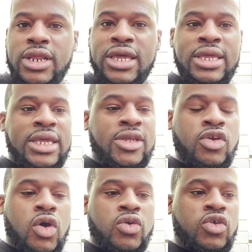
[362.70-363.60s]
that, you
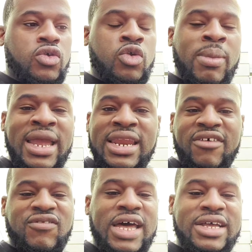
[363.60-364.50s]
know, you might
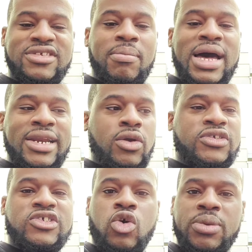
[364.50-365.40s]
not find somebody, or it's
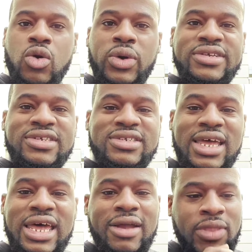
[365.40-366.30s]
just going to be a waste of
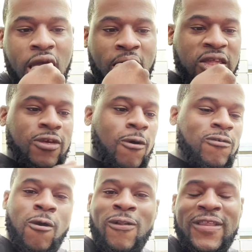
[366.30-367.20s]
time. You know,
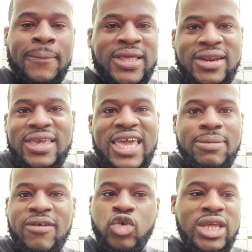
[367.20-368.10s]
you only can play the
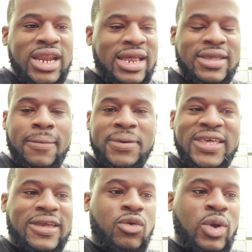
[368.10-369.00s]
game if you get out there and
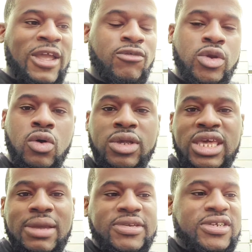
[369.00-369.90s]
play it, right? You know, the
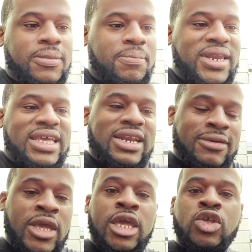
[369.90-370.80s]
game is to be played,
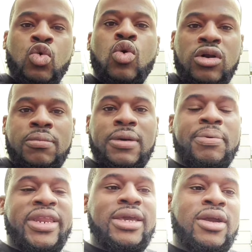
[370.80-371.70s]
and you want to be a
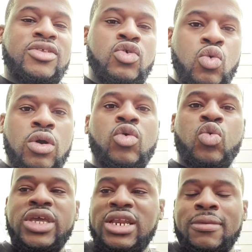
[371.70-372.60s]
player, and you want to
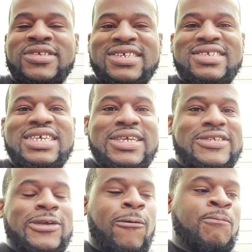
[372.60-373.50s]
win and succeed.
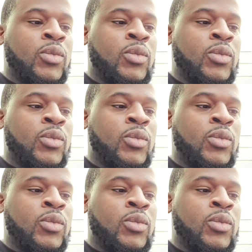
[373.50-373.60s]
So